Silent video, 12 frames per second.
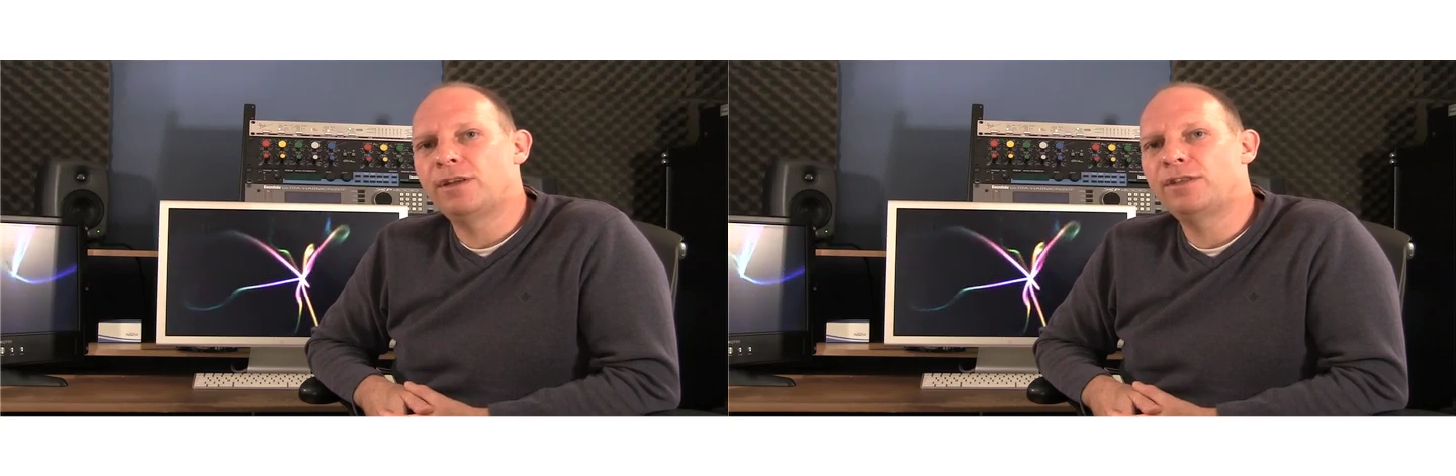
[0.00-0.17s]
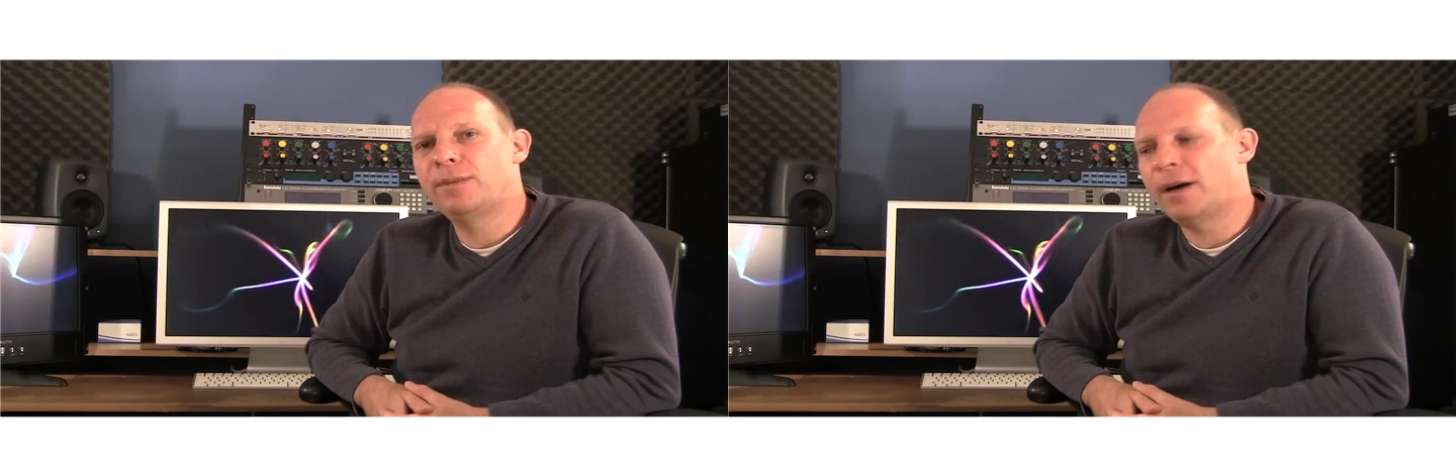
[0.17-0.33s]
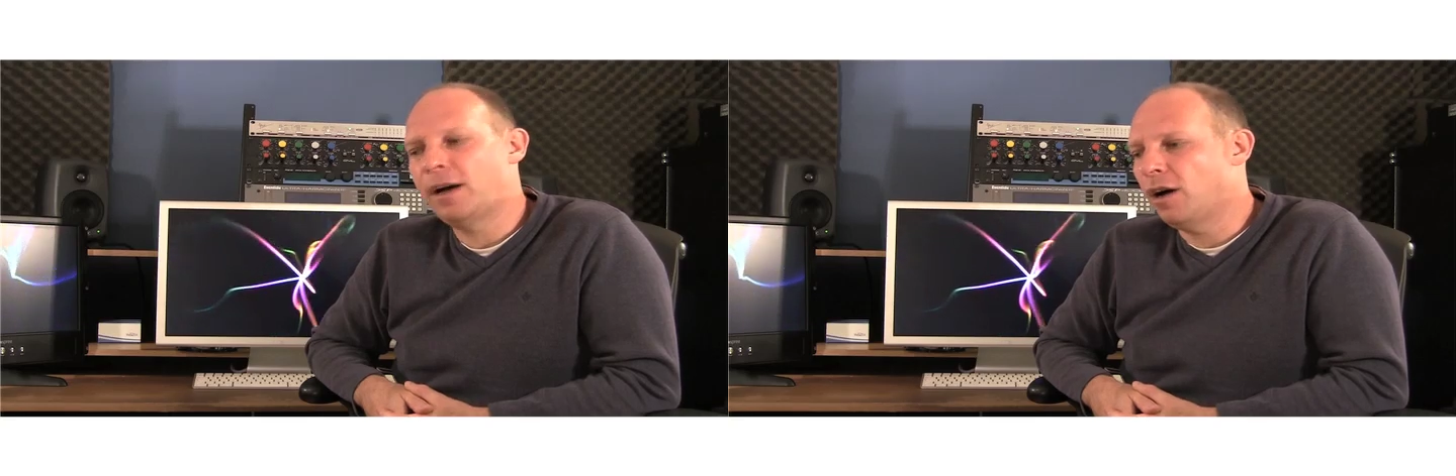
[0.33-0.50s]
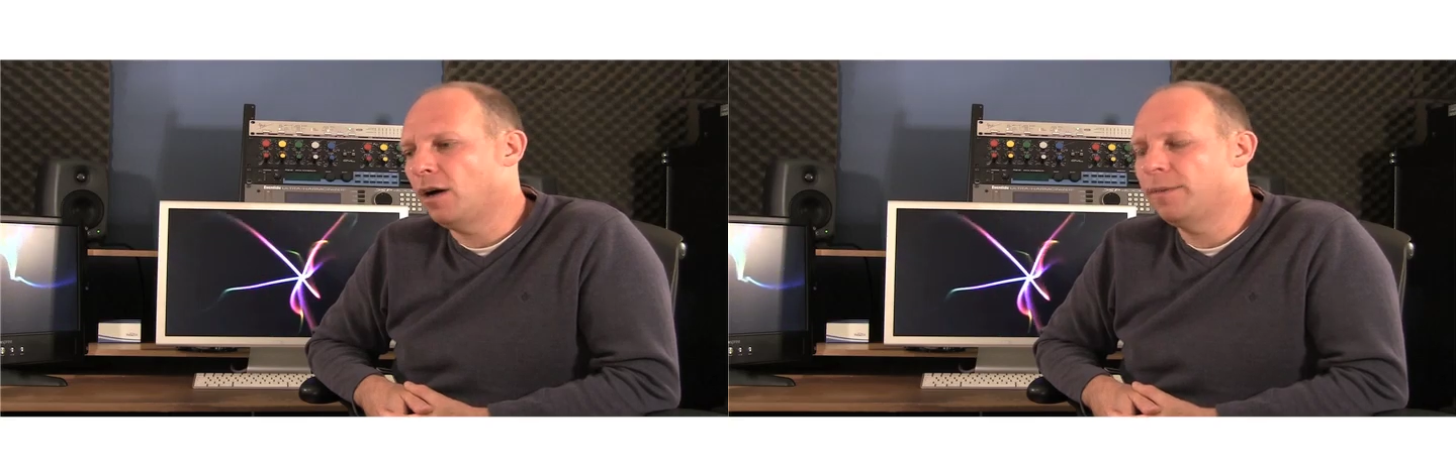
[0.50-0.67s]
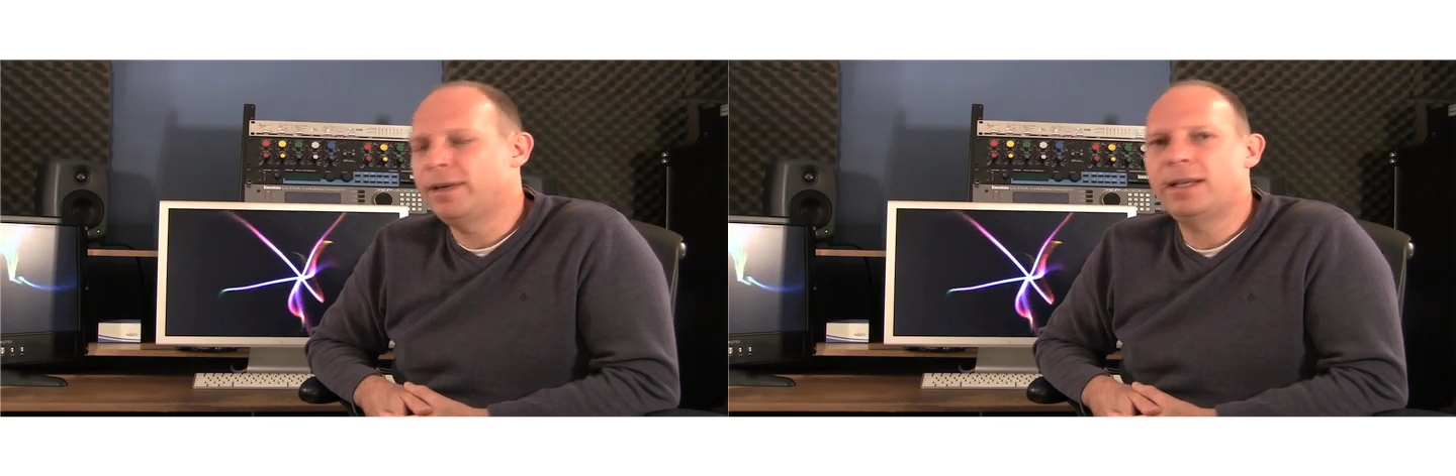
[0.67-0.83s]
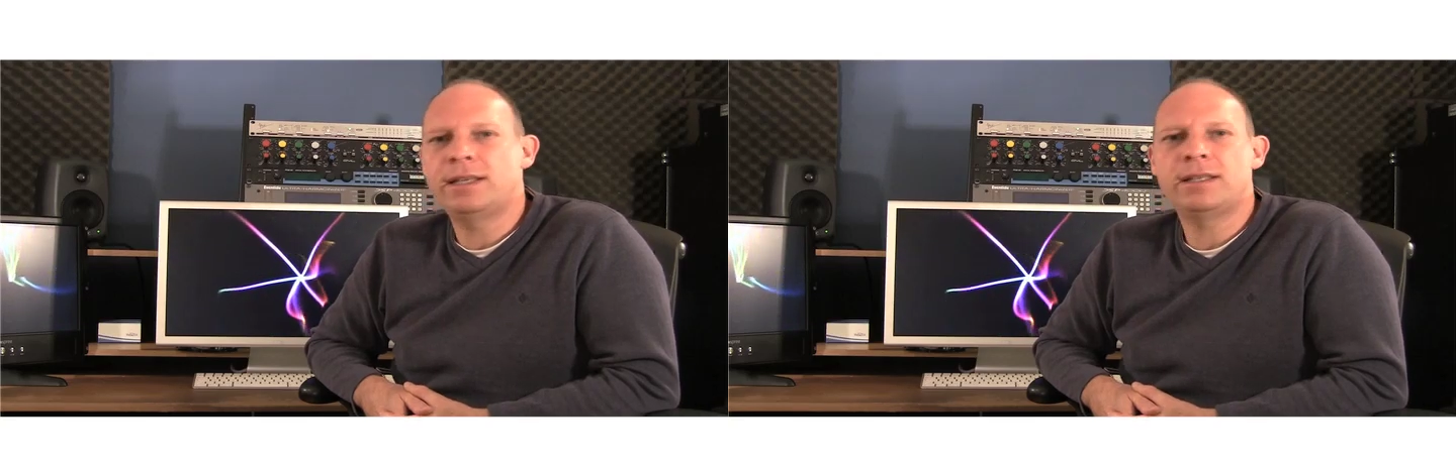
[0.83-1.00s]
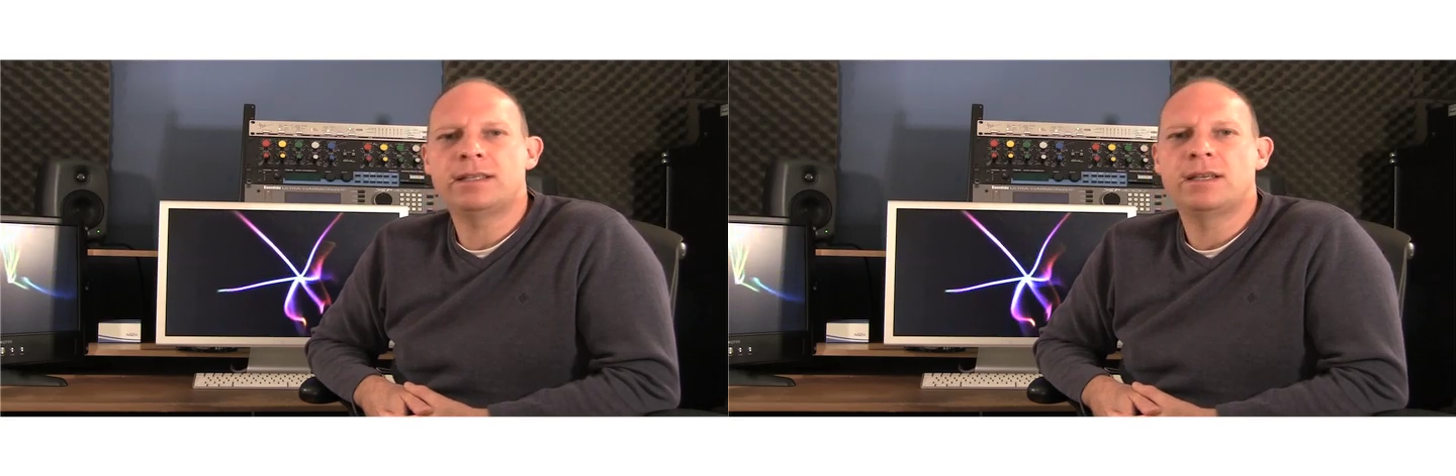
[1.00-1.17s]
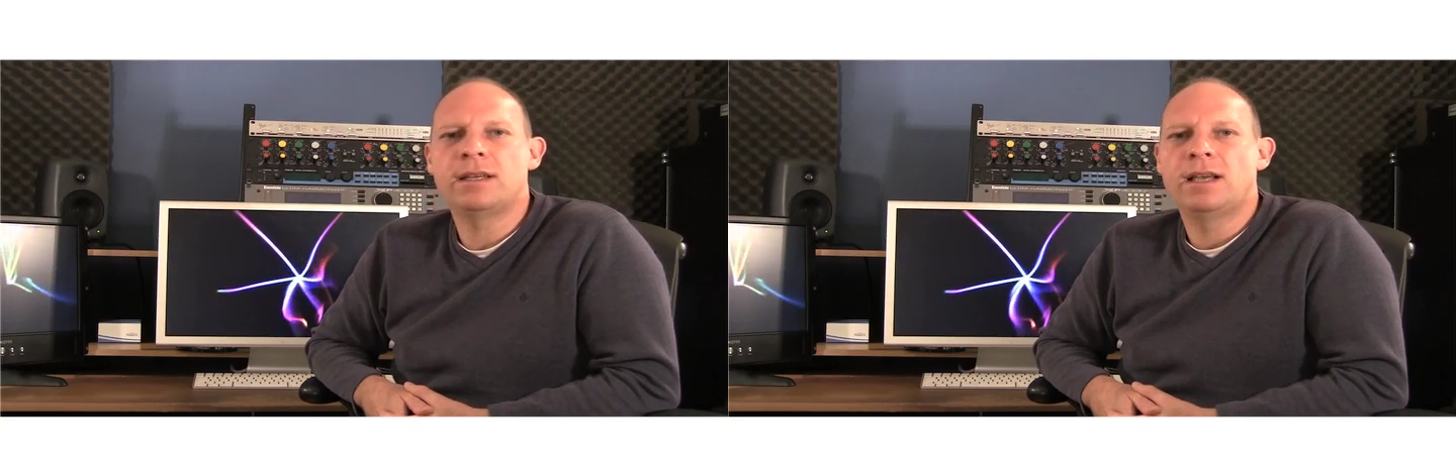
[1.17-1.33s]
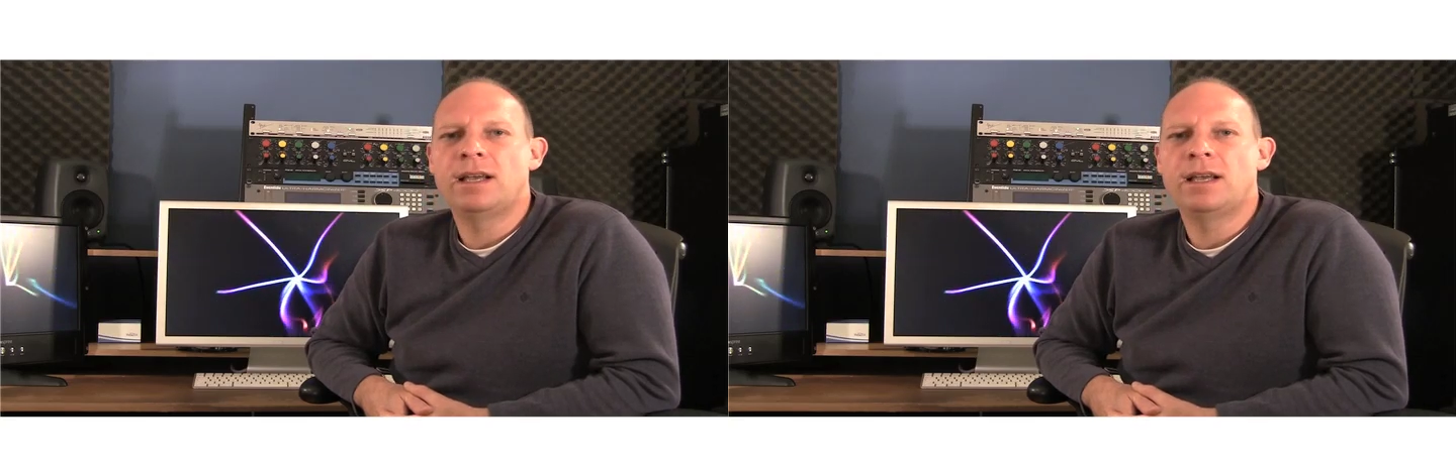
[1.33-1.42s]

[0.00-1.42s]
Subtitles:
knows about harmonies,